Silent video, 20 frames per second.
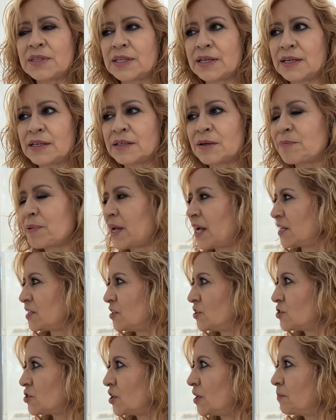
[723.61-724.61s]
the
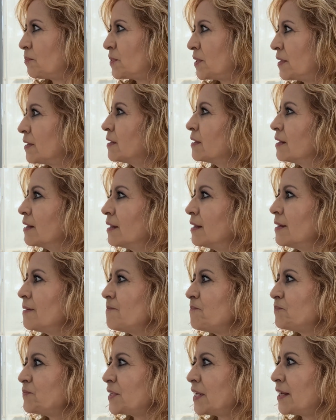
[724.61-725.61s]
companionship
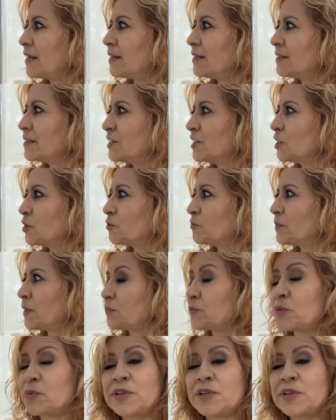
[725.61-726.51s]
and dealing with people.